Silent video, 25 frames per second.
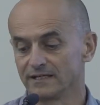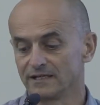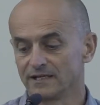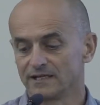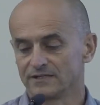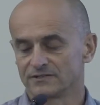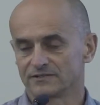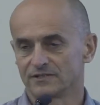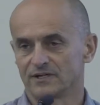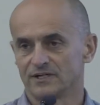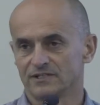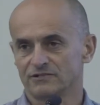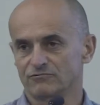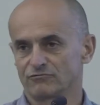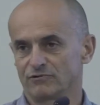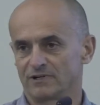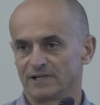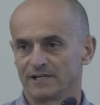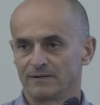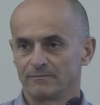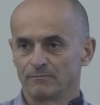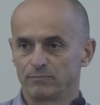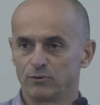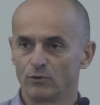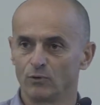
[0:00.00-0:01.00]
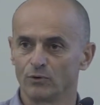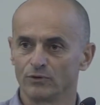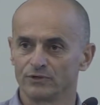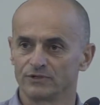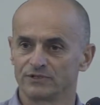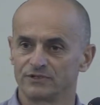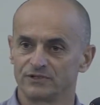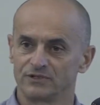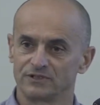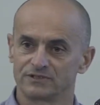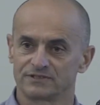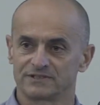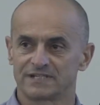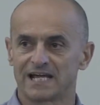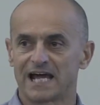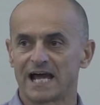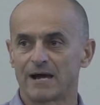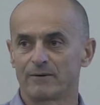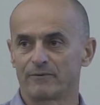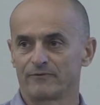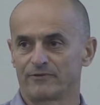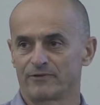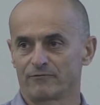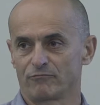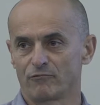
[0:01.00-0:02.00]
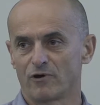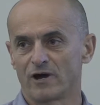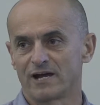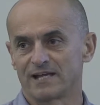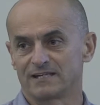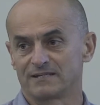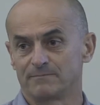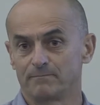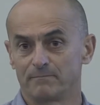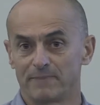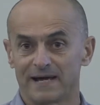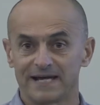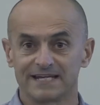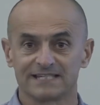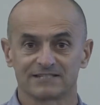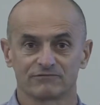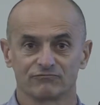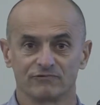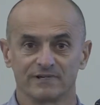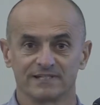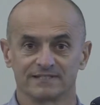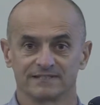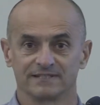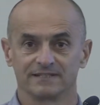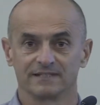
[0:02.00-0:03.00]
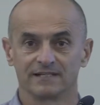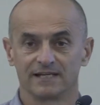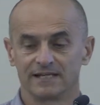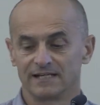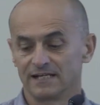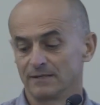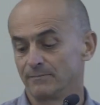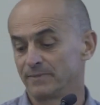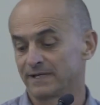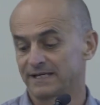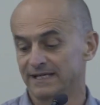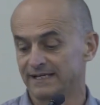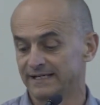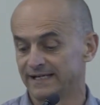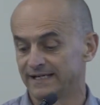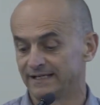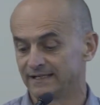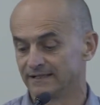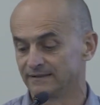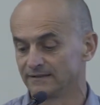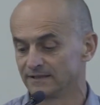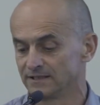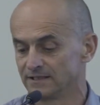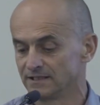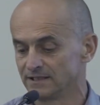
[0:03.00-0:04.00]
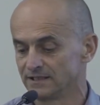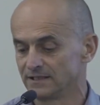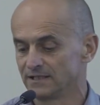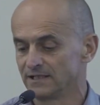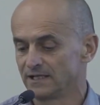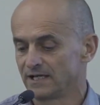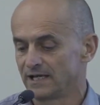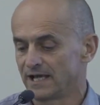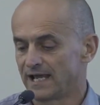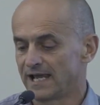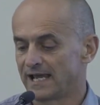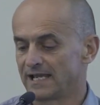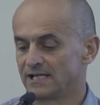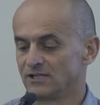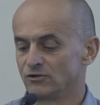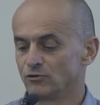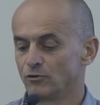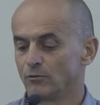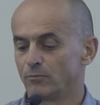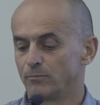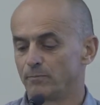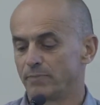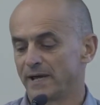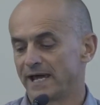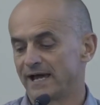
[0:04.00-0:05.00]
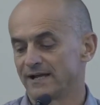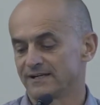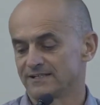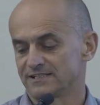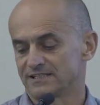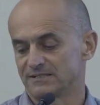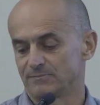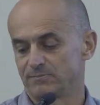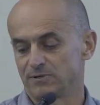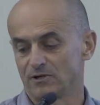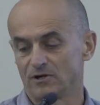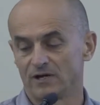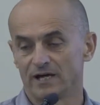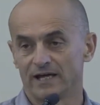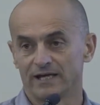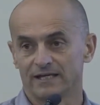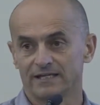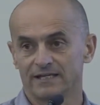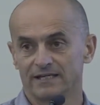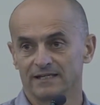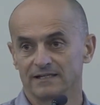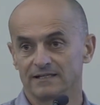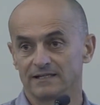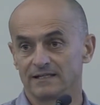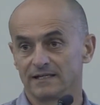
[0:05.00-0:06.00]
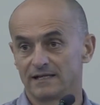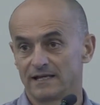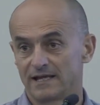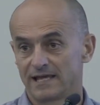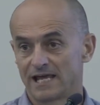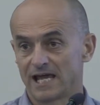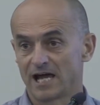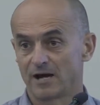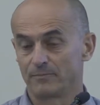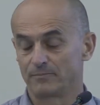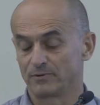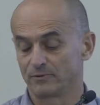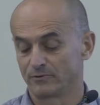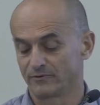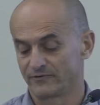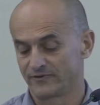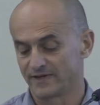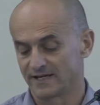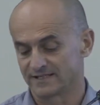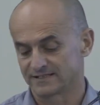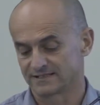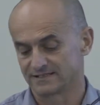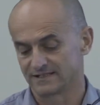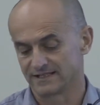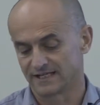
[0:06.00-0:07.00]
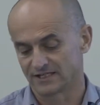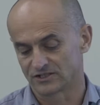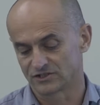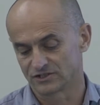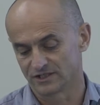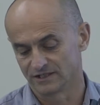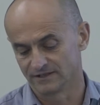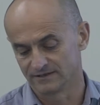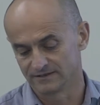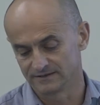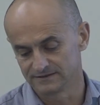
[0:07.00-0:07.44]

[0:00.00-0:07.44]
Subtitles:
So it's really important to start with the right base resin in the beginning, and your powder supplier can help you with that selection.